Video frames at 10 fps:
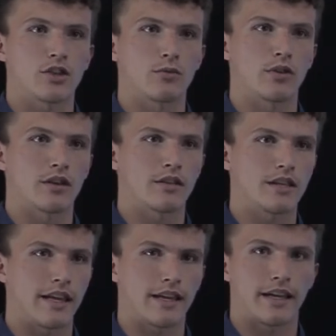She would
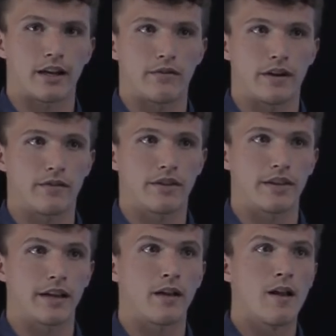take care of
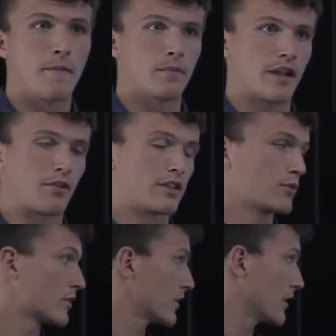everything. Now, this
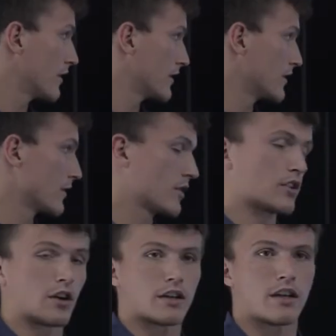is a
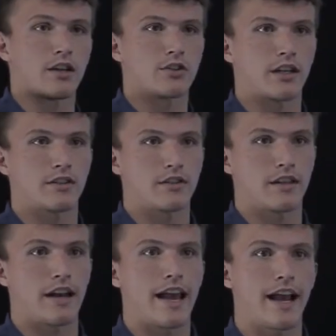stark contrast
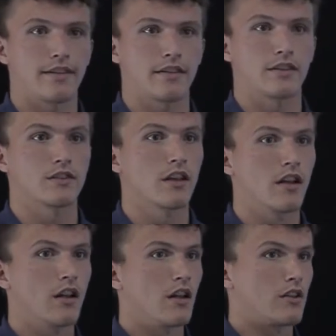in Athens.
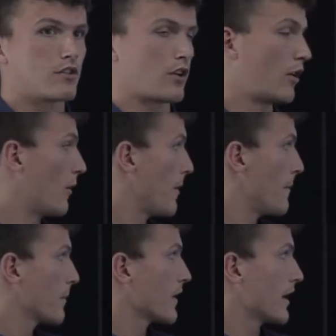So
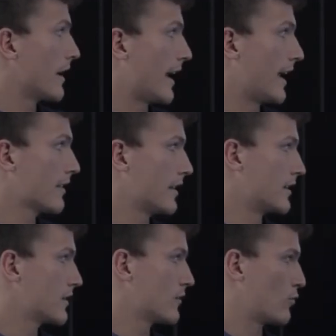in
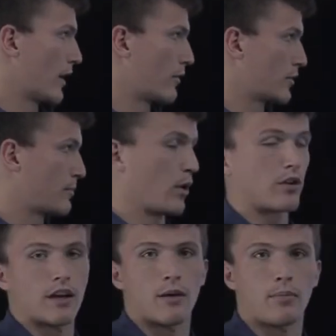Athens, when it was
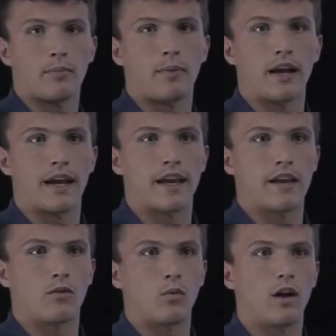broken up
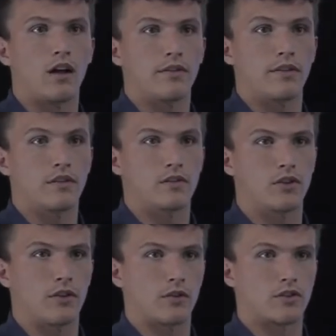by wealth,
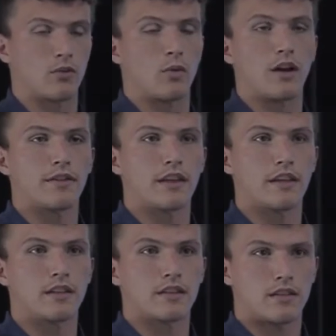so there was the
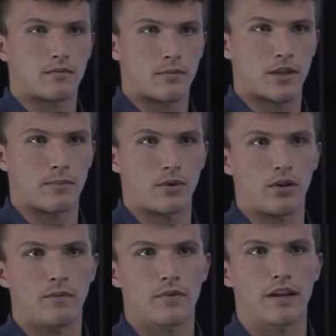wealthy
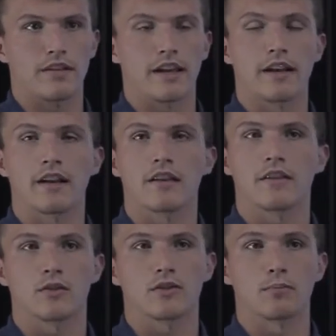people, and then
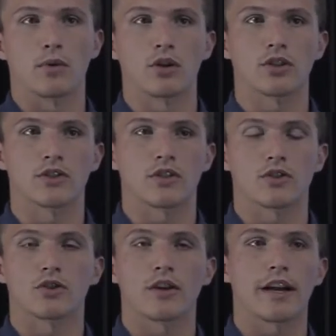there's the merchants and
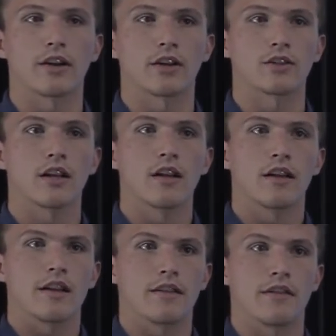traders,
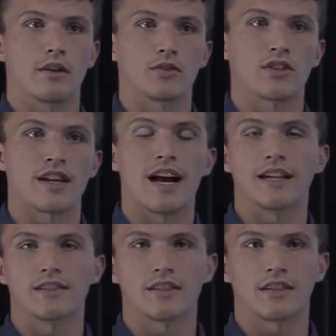and then there's
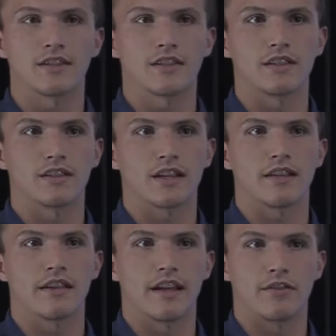non-citizens,
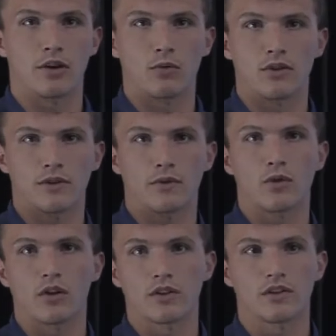and then there was, of
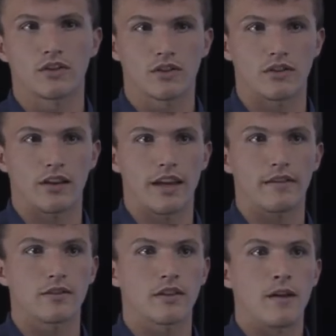course,
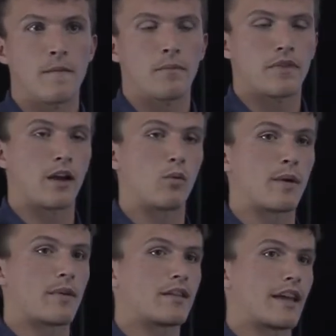slaves. Now,
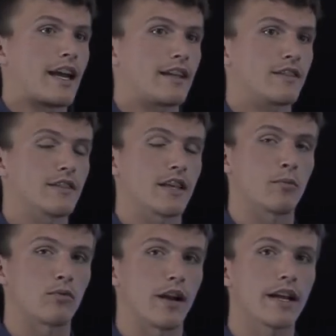women, they had the
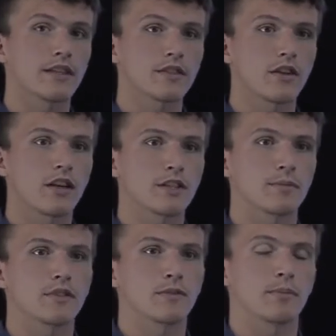same rank as their
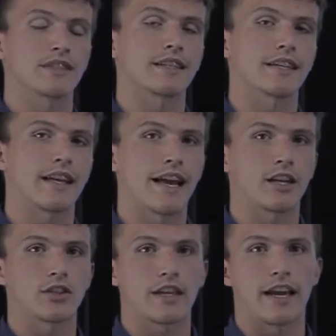husbands, but they didn't
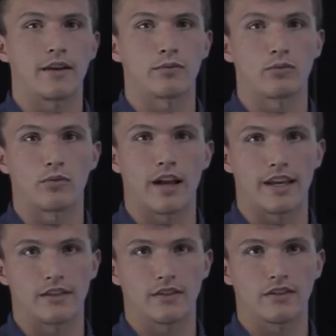actually have
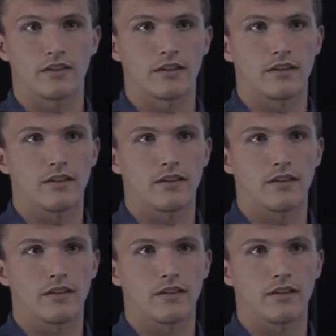rights.